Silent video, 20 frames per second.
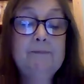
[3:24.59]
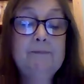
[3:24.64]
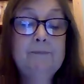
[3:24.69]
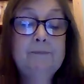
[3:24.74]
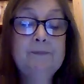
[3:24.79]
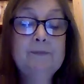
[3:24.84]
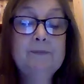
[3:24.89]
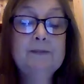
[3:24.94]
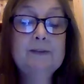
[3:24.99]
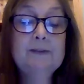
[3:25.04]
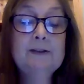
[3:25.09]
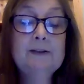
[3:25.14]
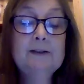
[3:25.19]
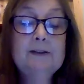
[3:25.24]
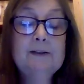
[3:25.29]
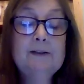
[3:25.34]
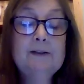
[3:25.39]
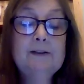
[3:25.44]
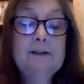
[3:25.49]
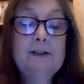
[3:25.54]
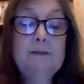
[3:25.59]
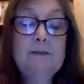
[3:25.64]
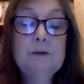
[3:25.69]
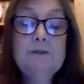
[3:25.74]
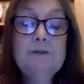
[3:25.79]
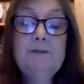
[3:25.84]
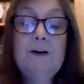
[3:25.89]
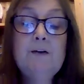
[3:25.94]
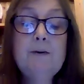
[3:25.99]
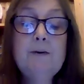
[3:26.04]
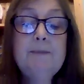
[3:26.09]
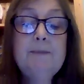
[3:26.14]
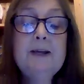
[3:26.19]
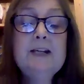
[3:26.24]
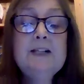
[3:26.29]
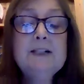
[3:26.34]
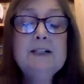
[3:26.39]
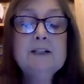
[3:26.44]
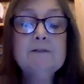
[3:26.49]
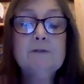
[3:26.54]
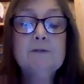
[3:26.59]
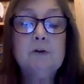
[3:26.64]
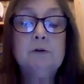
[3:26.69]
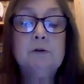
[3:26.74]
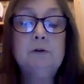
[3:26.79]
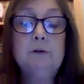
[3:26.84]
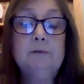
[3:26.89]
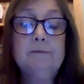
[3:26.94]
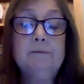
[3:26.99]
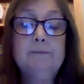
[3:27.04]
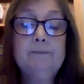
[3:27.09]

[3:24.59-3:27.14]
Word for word: It was very peaceful.